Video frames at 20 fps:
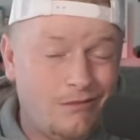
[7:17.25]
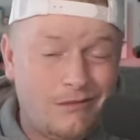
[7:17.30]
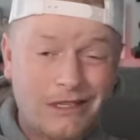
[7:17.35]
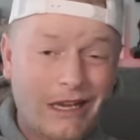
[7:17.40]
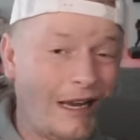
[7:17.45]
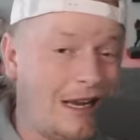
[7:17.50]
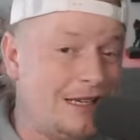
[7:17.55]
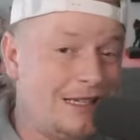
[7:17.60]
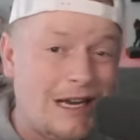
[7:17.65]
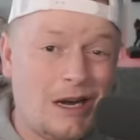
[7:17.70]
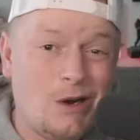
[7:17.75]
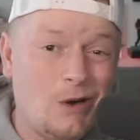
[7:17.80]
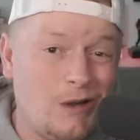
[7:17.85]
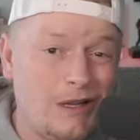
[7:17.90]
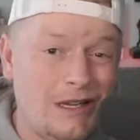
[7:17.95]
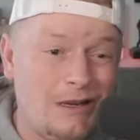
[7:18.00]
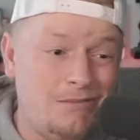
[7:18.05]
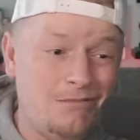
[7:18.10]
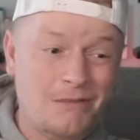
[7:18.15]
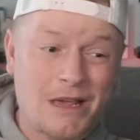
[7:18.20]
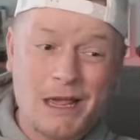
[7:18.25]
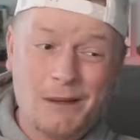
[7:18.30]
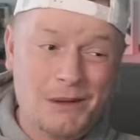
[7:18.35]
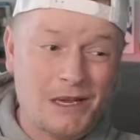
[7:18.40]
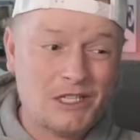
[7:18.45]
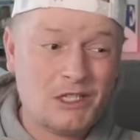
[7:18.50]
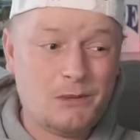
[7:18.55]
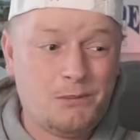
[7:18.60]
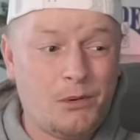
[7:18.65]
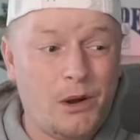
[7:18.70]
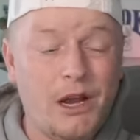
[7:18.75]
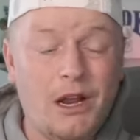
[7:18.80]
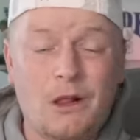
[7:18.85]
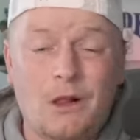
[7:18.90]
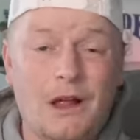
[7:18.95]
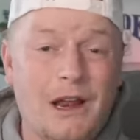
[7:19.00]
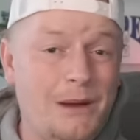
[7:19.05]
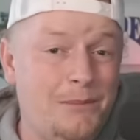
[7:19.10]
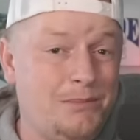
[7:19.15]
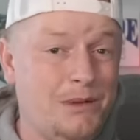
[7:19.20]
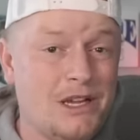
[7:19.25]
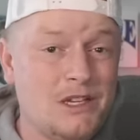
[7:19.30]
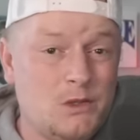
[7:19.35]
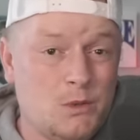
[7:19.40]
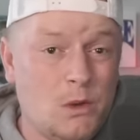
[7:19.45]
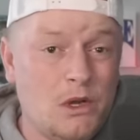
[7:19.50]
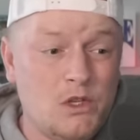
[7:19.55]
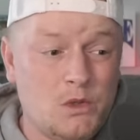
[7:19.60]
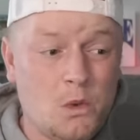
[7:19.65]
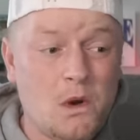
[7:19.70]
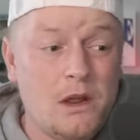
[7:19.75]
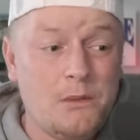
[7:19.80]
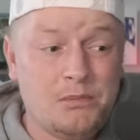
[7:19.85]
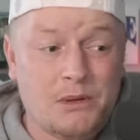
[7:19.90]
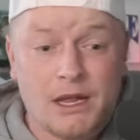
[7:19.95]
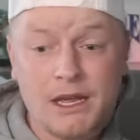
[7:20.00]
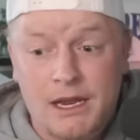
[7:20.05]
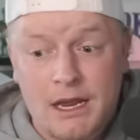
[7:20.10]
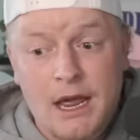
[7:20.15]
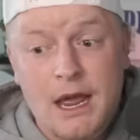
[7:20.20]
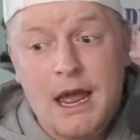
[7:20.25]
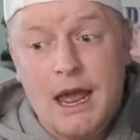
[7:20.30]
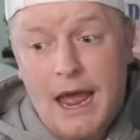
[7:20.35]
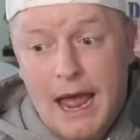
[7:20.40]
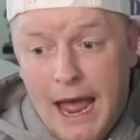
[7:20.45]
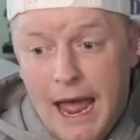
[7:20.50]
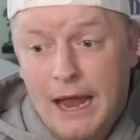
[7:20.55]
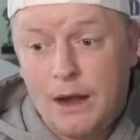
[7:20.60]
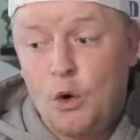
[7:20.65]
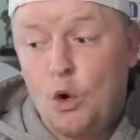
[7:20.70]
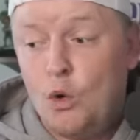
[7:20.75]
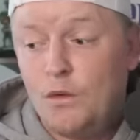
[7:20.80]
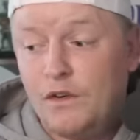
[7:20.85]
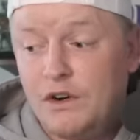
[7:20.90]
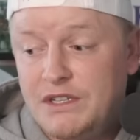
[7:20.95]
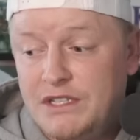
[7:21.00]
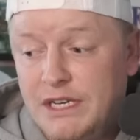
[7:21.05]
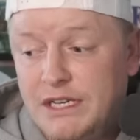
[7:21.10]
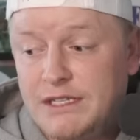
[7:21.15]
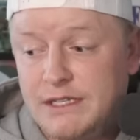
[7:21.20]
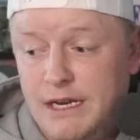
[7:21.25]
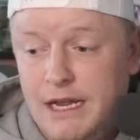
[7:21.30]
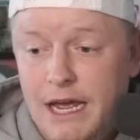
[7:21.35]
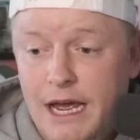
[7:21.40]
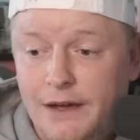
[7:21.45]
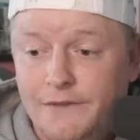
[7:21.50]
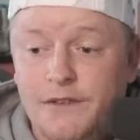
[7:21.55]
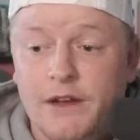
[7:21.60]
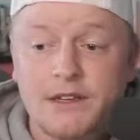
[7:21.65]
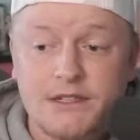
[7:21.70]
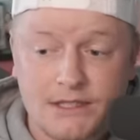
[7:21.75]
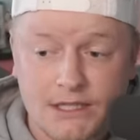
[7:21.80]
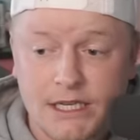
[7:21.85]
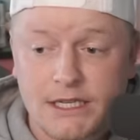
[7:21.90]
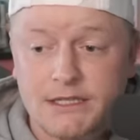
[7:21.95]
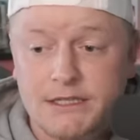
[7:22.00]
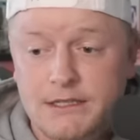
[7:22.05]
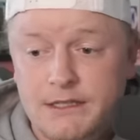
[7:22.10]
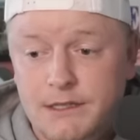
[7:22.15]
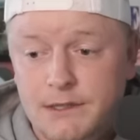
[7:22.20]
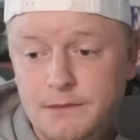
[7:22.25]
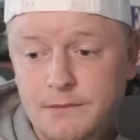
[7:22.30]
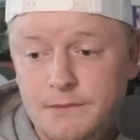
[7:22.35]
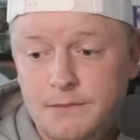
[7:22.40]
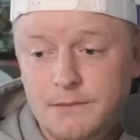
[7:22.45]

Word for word: secondarily, maybe a sprinkle on a plus 120 play at over six and a half assists.